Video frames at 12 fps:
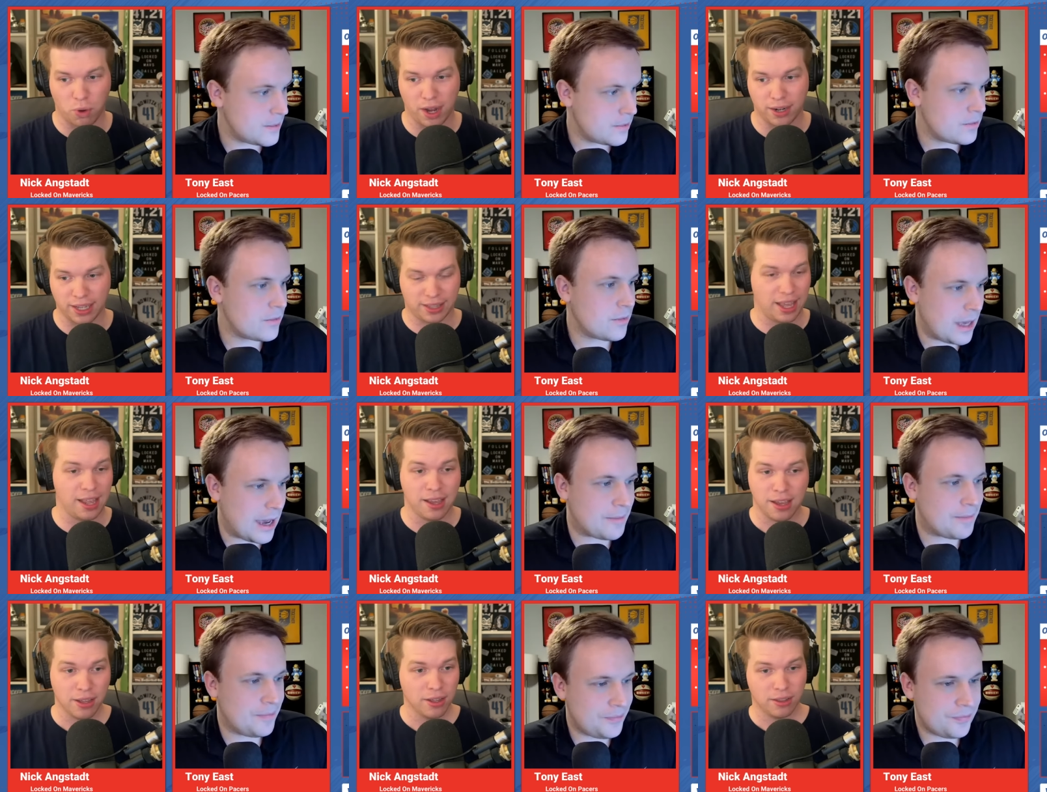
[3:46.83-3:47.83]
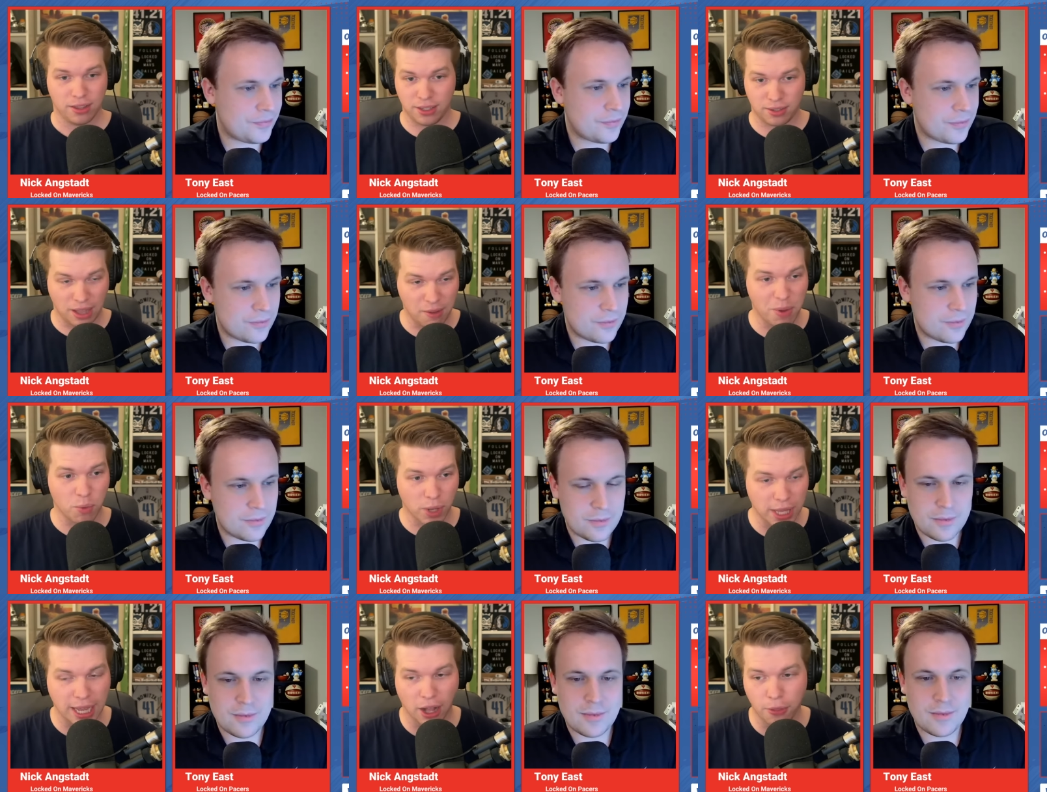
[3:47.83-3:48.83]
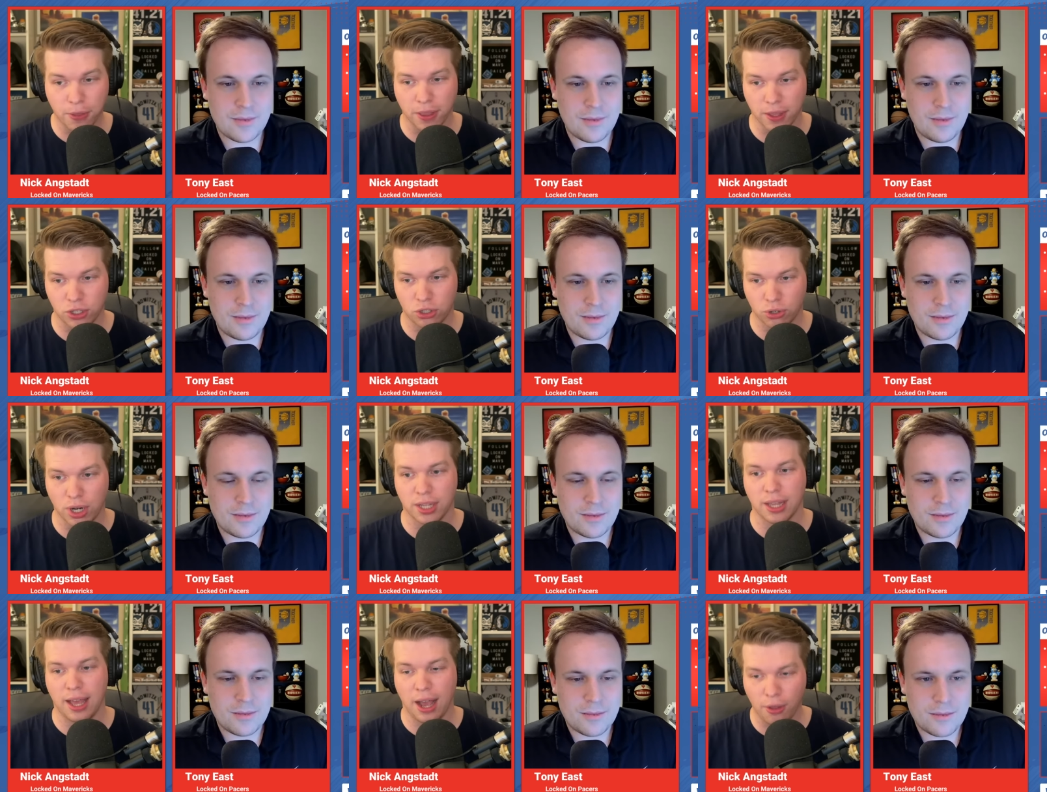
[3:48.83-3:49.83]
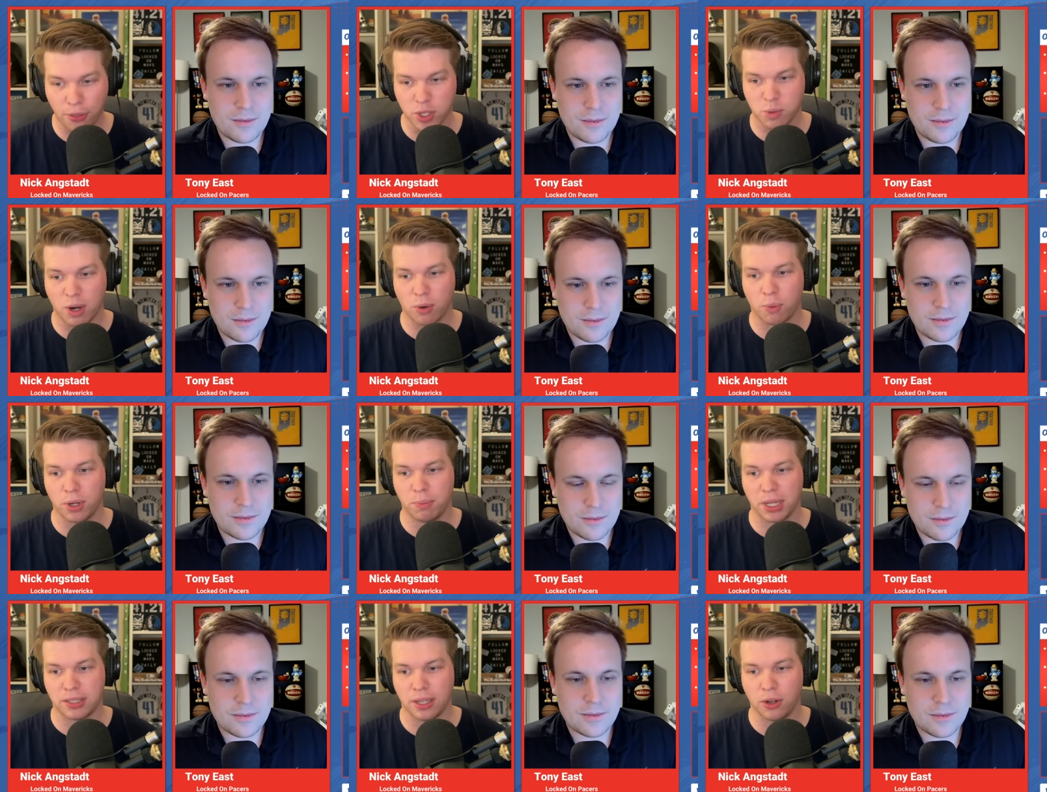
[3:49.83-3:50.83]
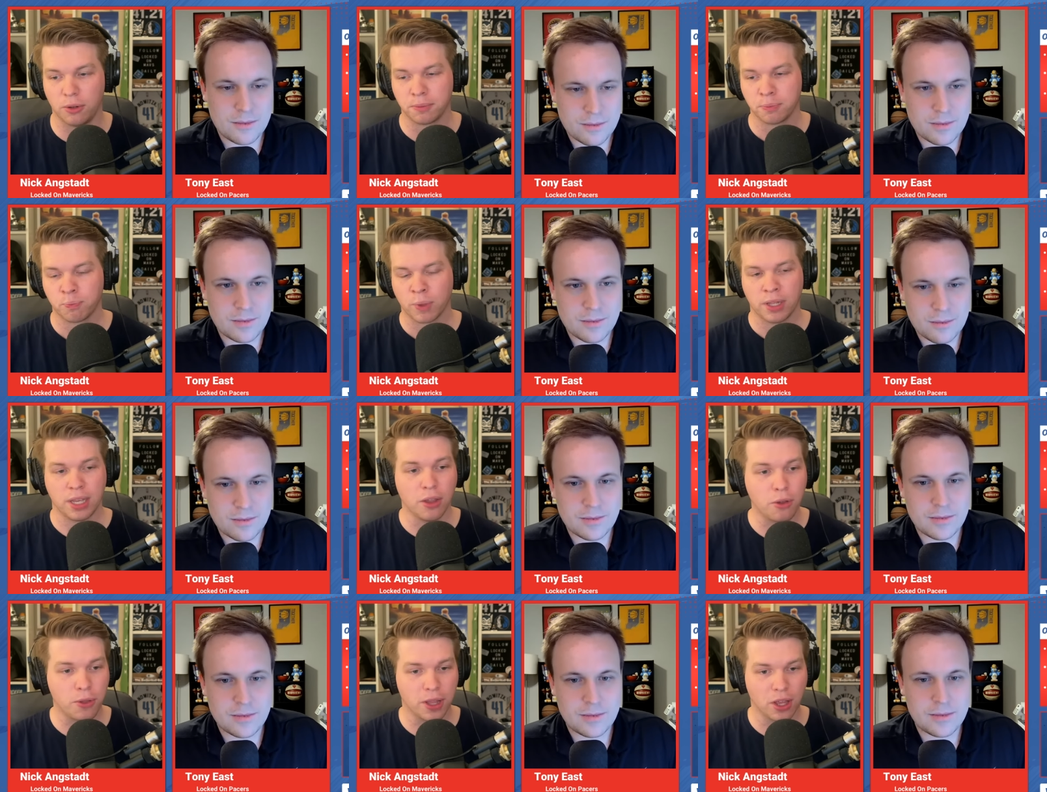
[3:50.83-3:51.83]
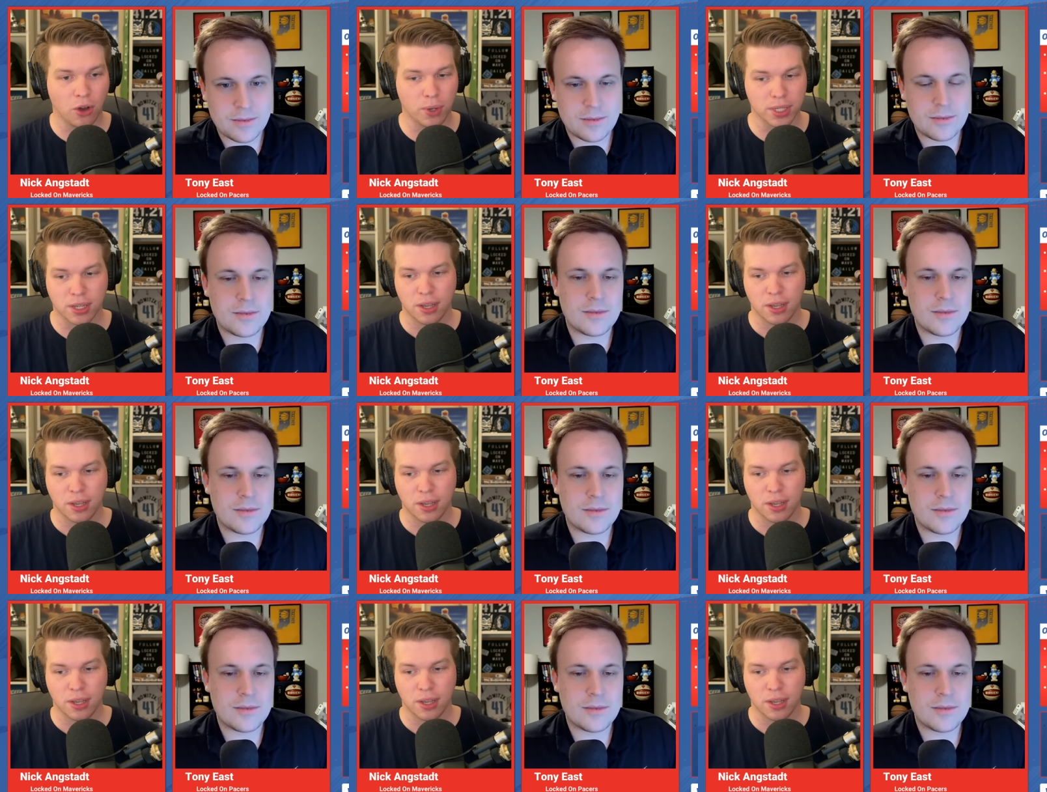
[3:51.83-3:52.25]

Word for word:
Speaker 1: Like they've been really healthy in this streak. The health has been a real big deal. The other thing though is